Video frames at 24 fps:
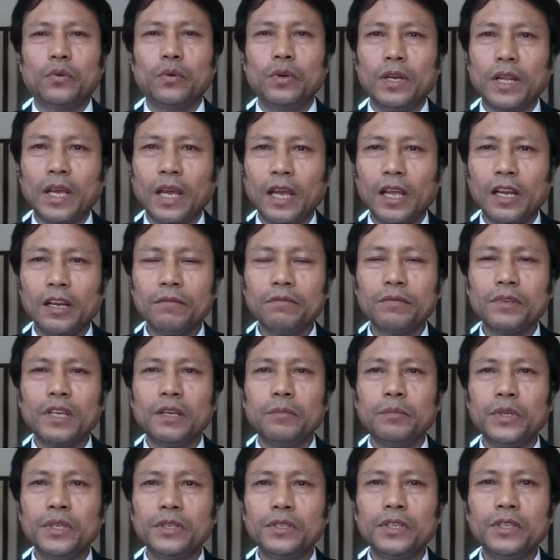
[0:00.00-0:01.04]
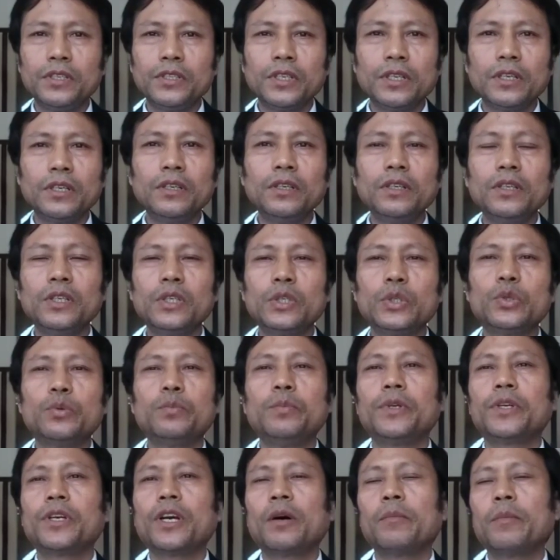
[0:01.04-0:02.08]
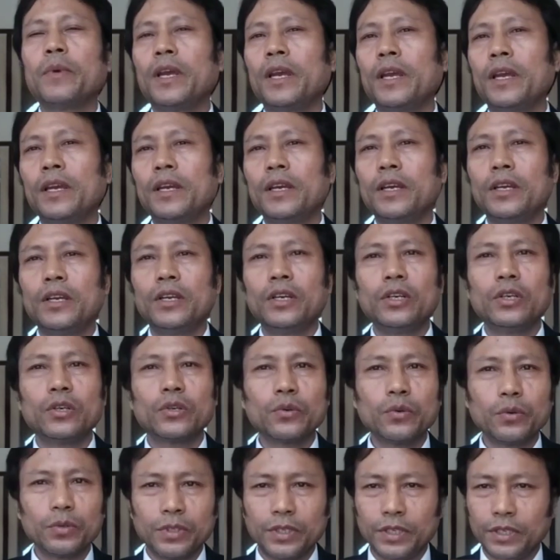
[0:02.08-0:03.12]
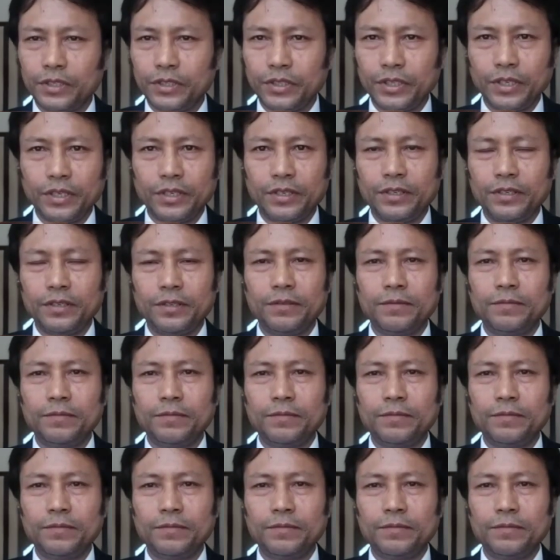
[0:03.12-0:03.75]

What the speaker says: will help every teacher to become a good teacher.